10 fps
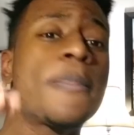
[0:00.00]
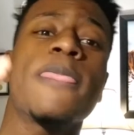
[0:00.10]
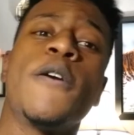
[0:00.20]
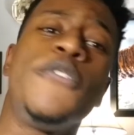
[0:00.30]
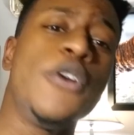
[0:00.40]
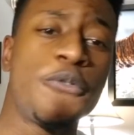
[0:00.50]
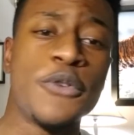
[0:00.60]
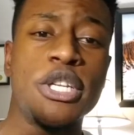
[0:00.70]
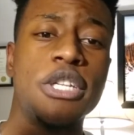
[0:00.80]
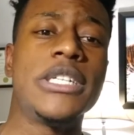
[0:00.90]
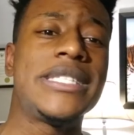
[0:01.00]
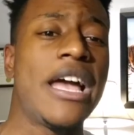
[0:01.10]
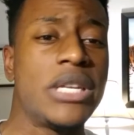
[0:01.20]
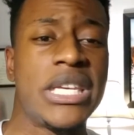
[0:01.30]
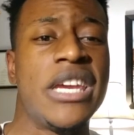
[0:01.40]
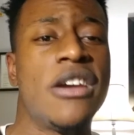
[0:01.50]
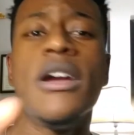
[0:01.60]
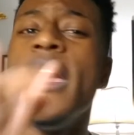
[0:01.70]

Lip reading: feel free to look down here.